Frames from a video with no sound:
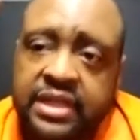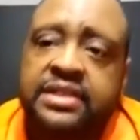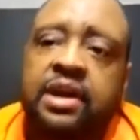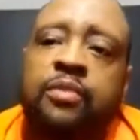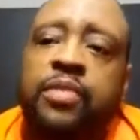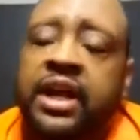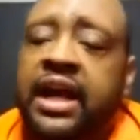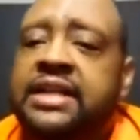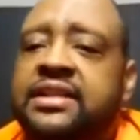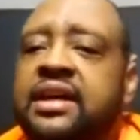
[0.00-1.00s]
So
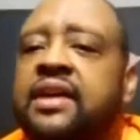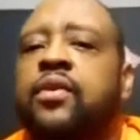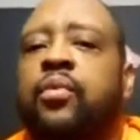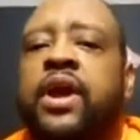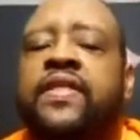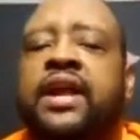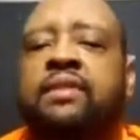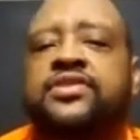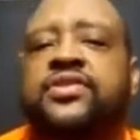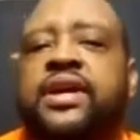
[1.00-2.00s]
because of the way that I
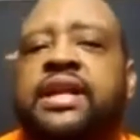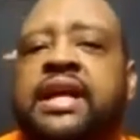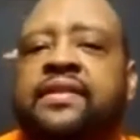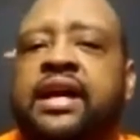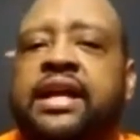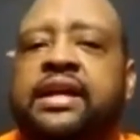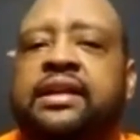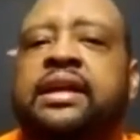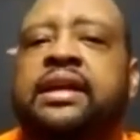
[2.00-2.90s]
was trained athletically,